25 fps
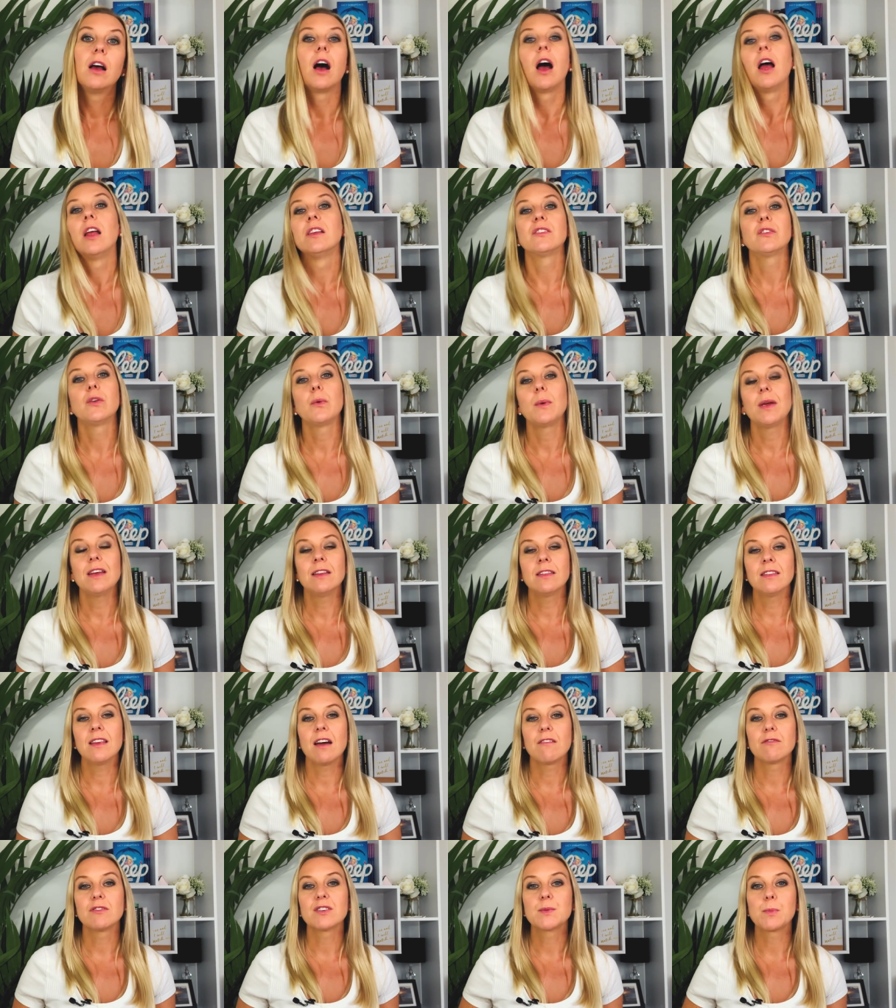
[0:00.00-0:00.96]
And so in
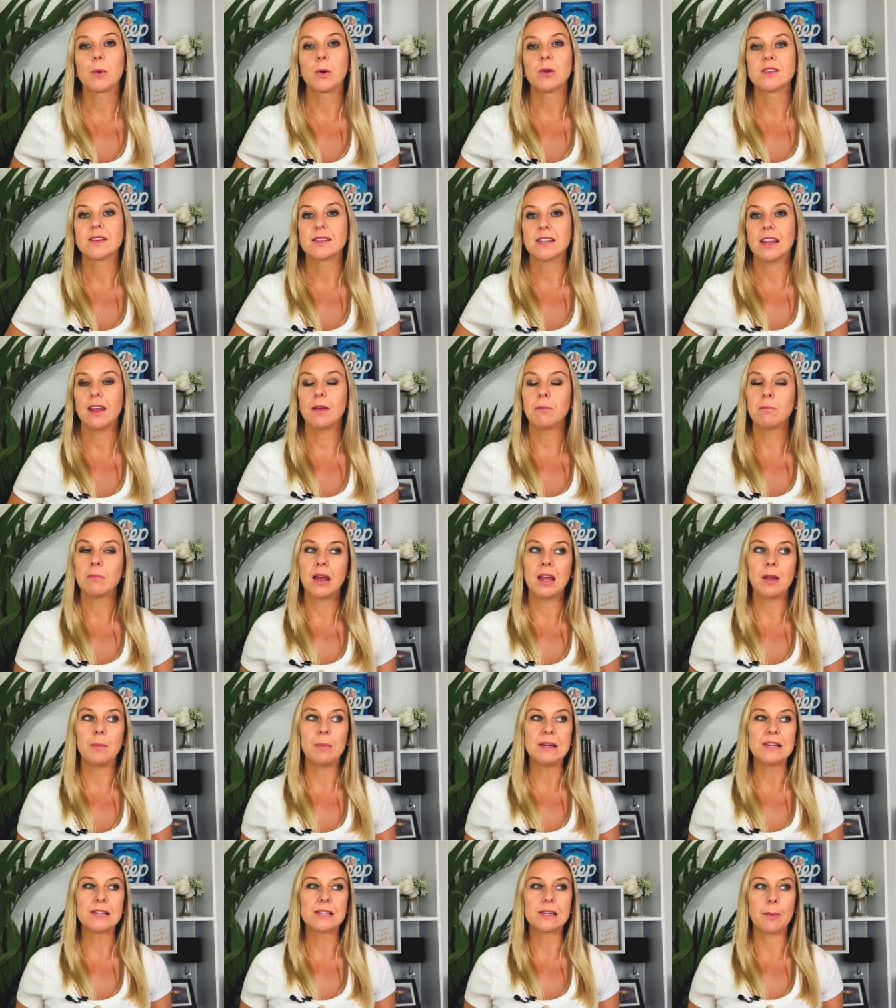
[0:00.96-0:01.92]
that response, it
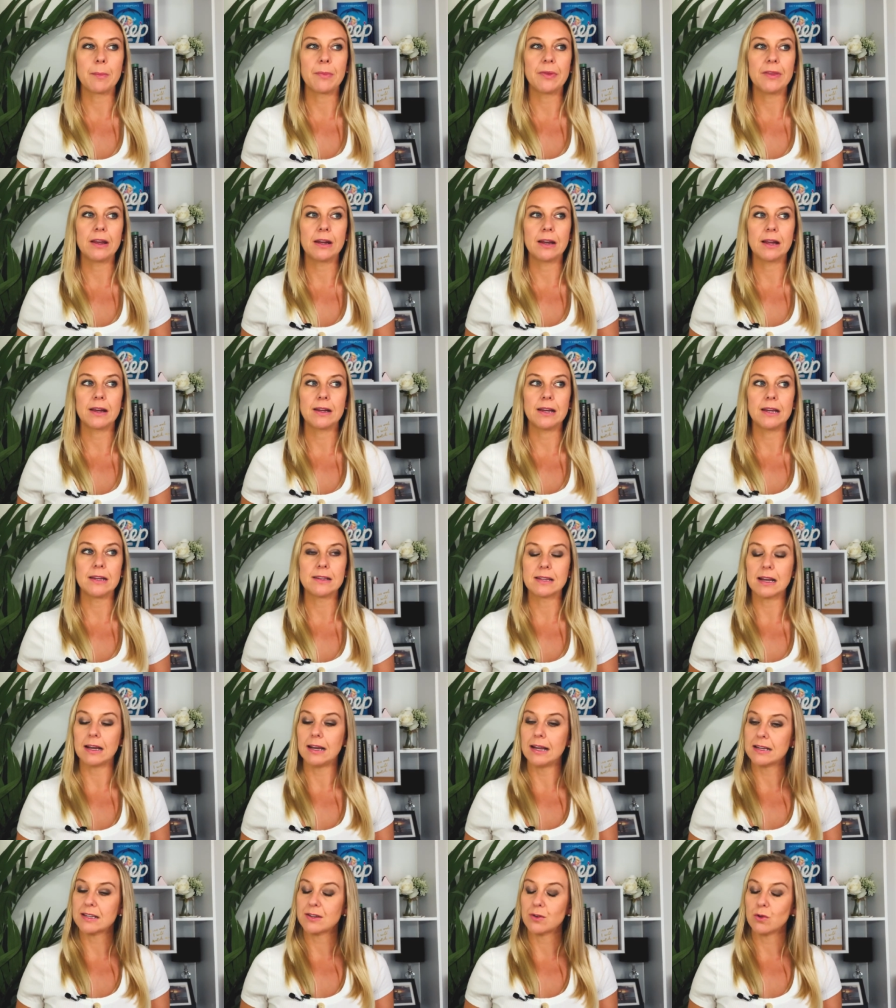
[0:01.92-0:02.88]
may be something that is a
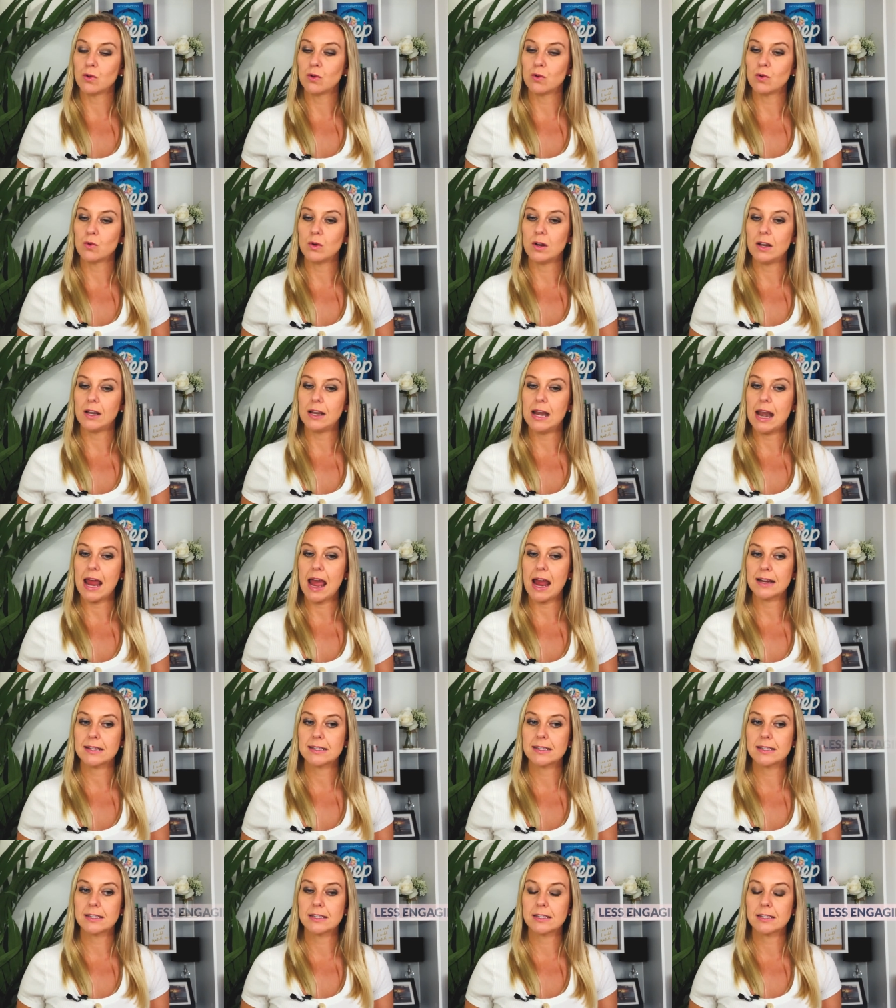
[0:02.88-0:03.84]
little
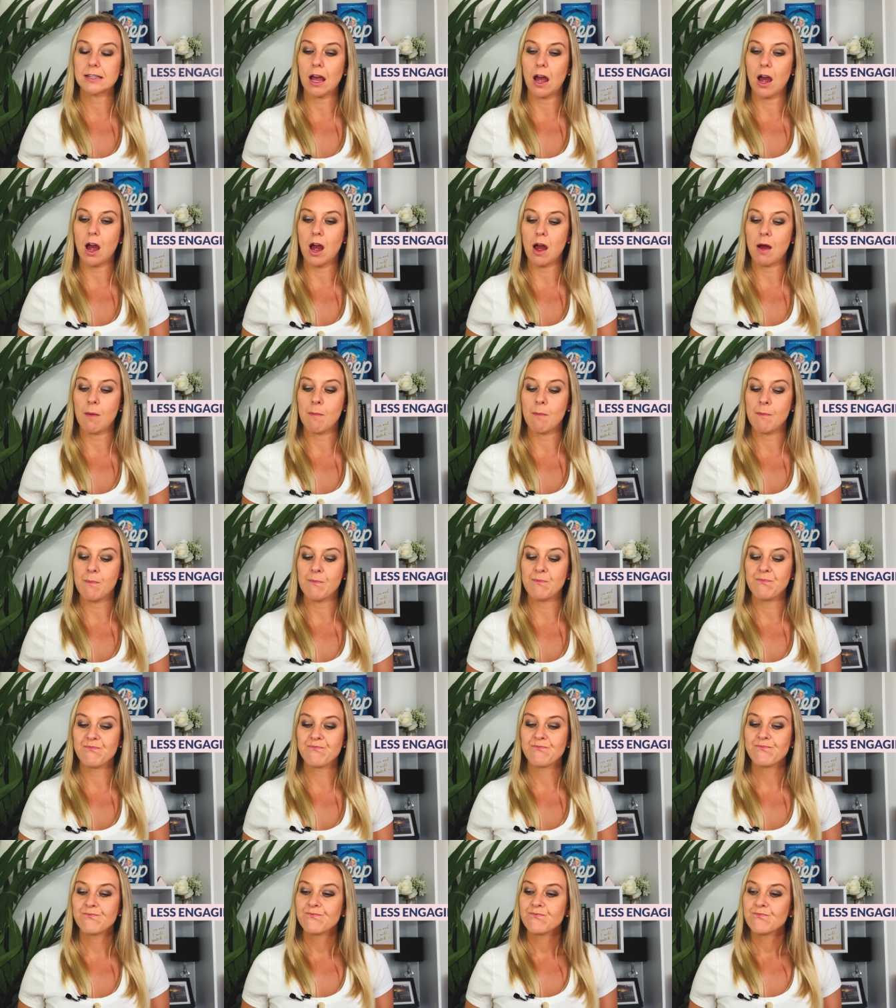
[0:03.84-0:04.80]
less
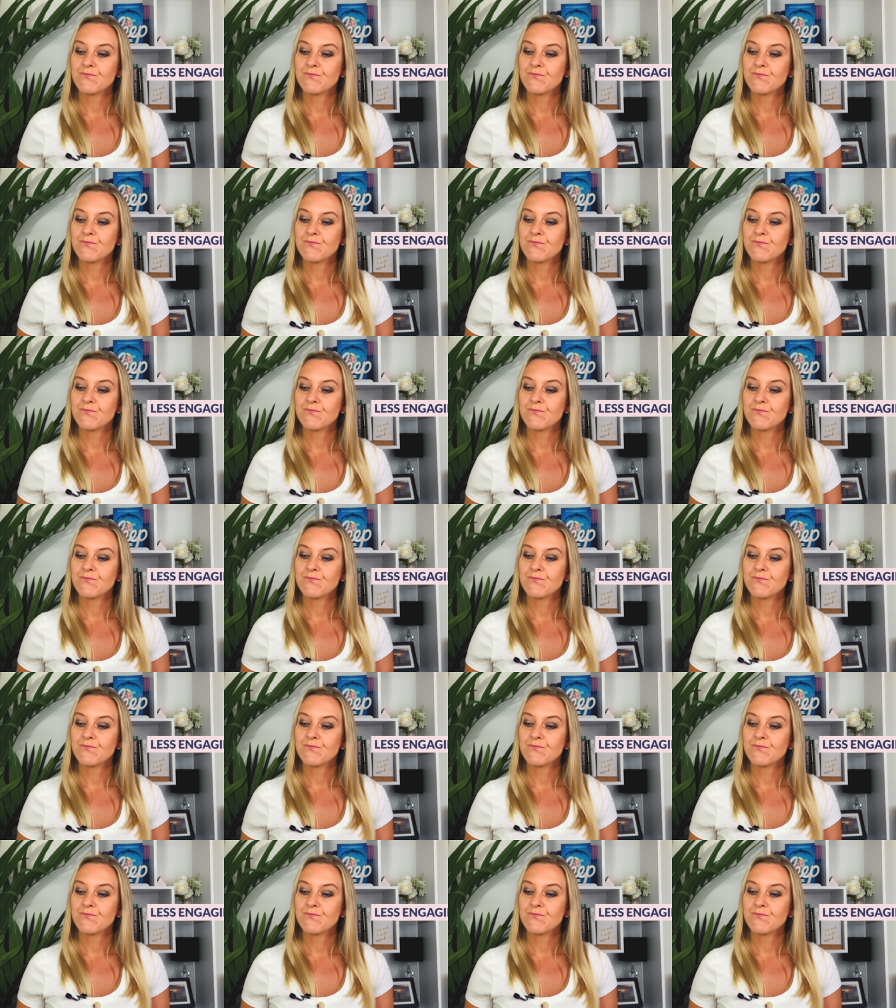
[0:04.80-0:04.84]
um,